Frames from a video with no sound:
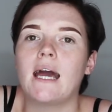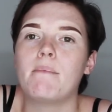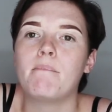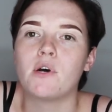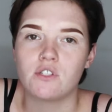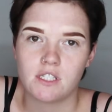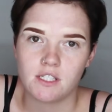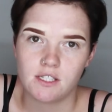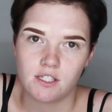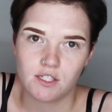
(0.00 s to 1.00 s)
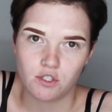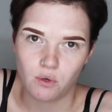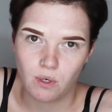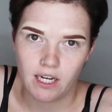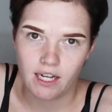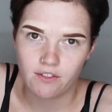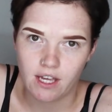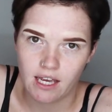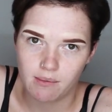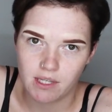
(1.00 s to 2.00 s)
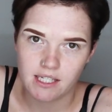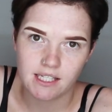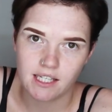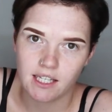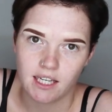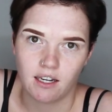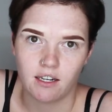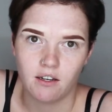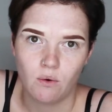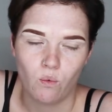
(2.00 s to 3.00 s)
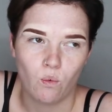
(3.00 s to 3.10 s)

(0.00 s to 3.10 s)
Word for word: Moses Satole, the A B C killer.